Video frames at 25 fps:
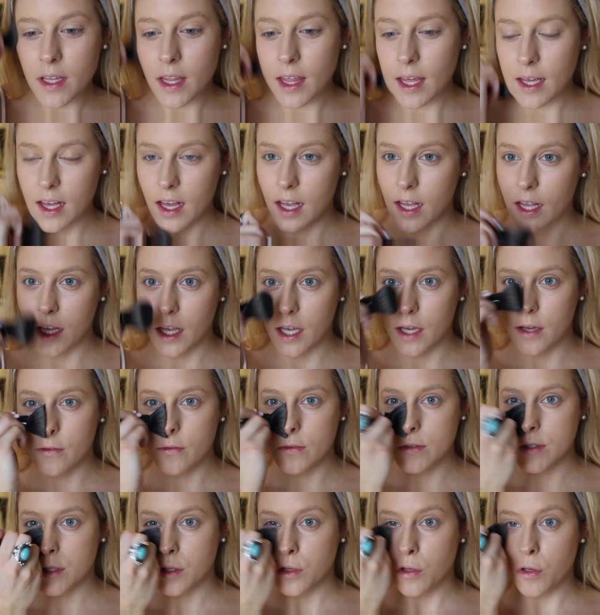feel like it
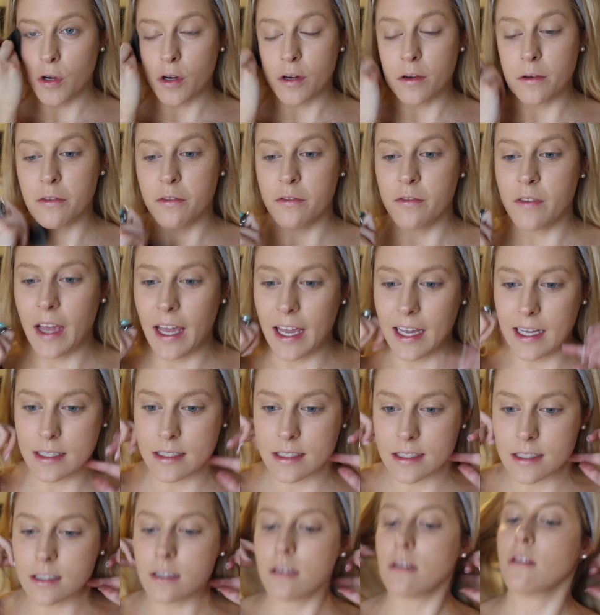gives your
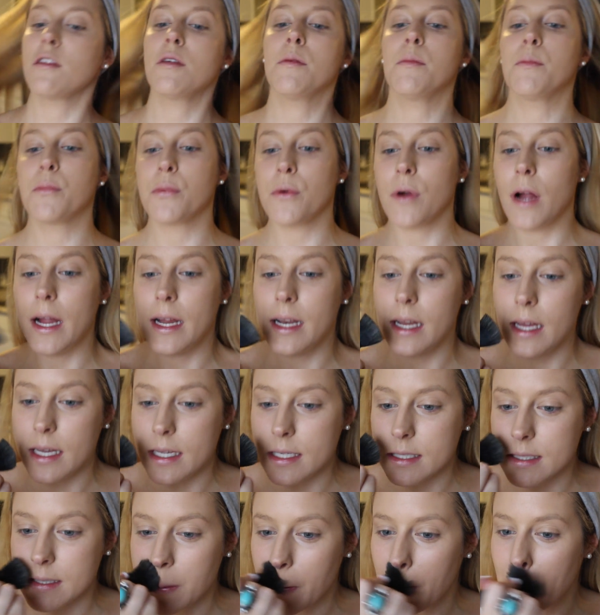face the
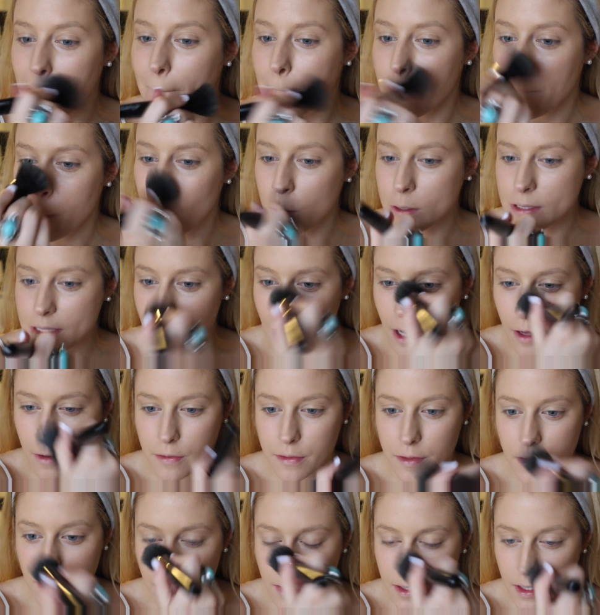brightest, most
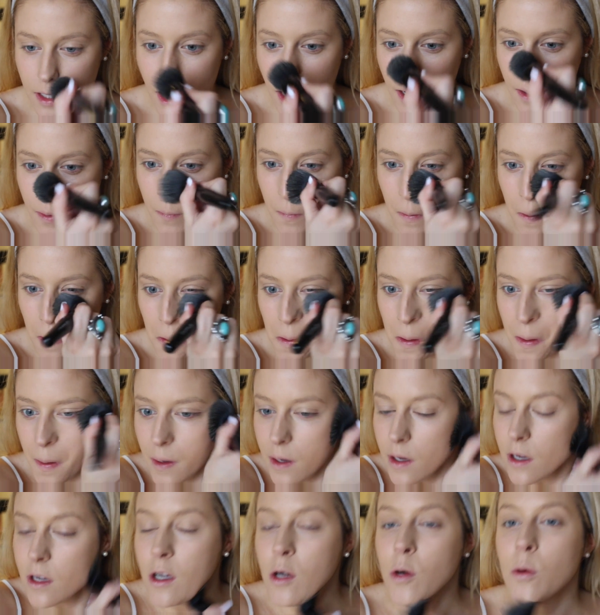healthy
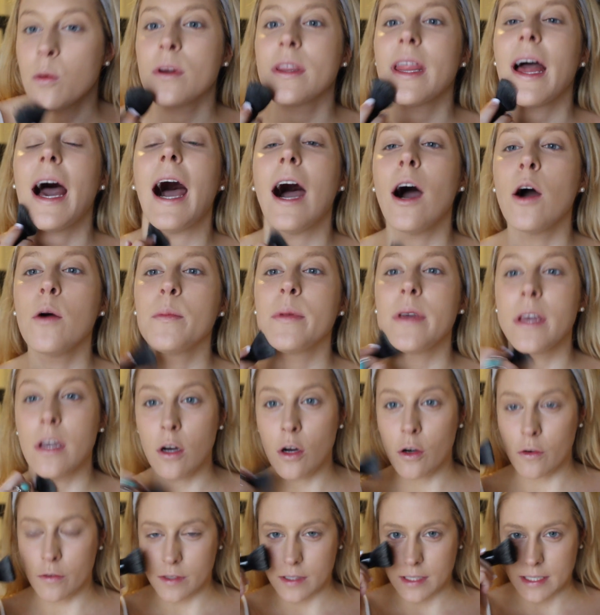glow without being
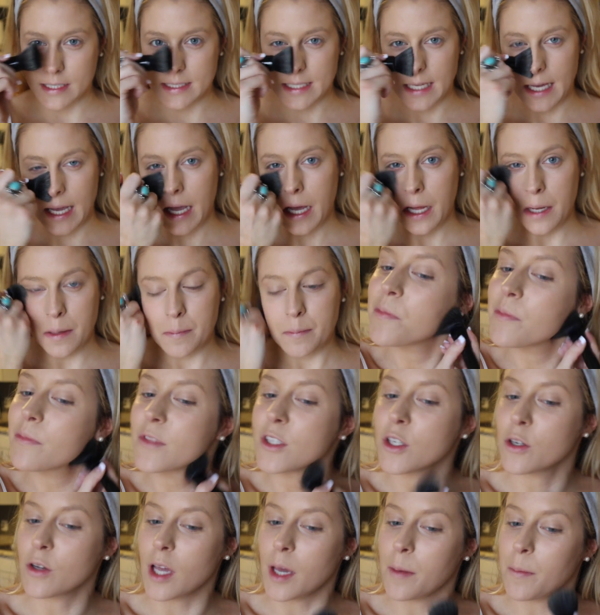overly tan.
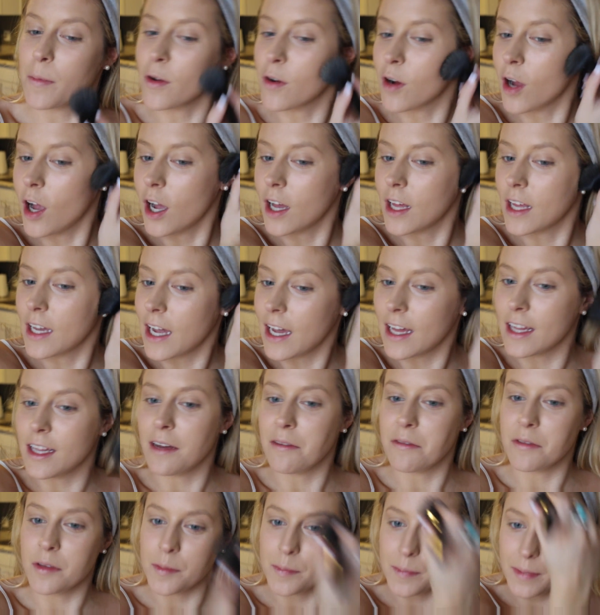Don't get me wrong, like I
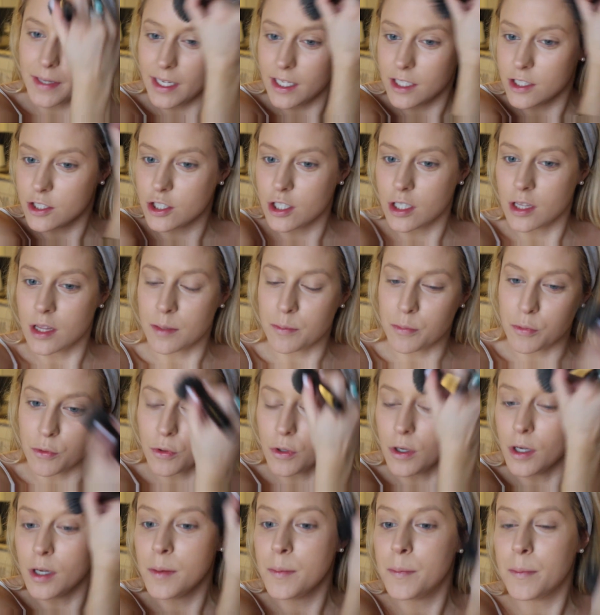love the beach and the
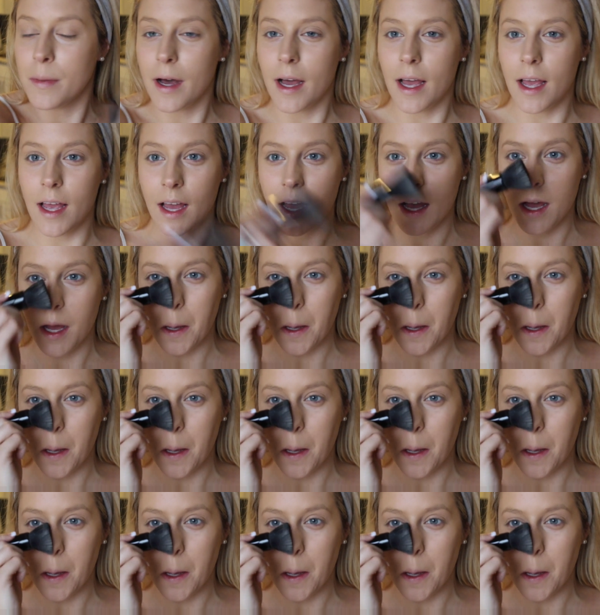pool, but